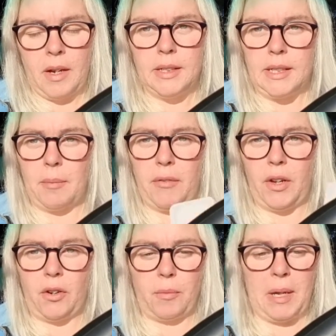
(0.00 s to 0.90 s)
Some of
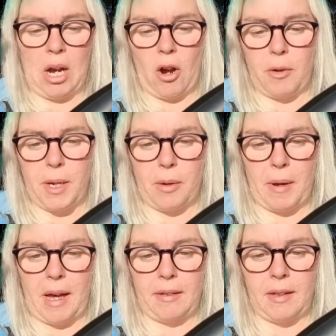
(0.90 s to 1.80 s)
you, it could be
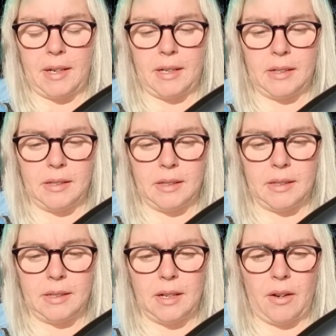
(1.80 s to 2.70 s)
homeopathic
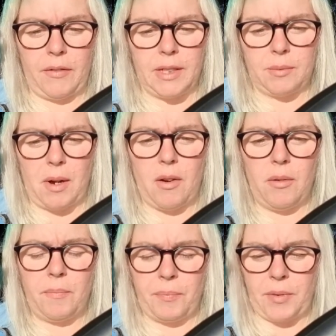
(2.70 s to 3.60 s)
stuff as
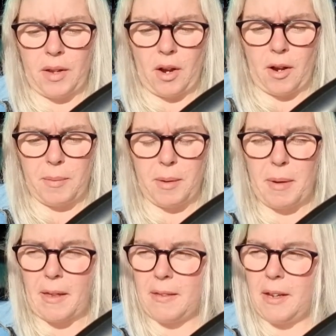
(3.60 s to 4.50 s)
well.
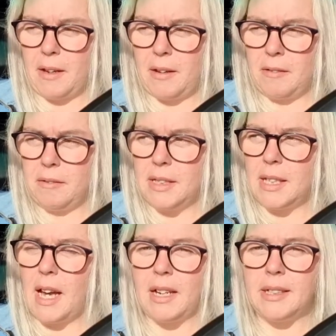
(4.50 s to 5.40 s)
Homeopathy, is
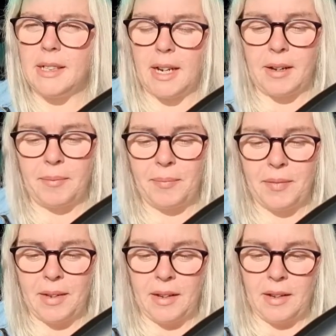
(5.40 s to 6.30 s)
it how you say it?
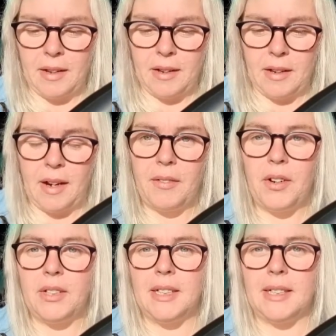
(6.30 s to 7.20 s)
I've
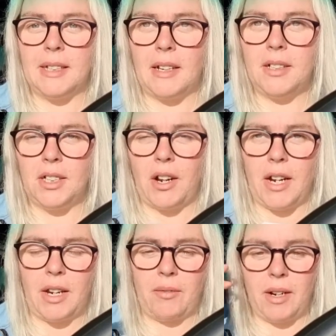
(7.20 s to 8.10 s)
got the sun
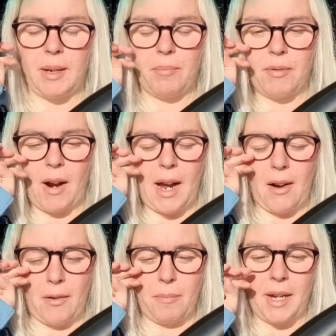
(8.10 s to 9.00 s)
shining really bright
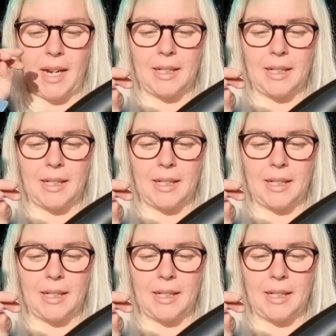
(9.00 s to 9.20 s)
on me.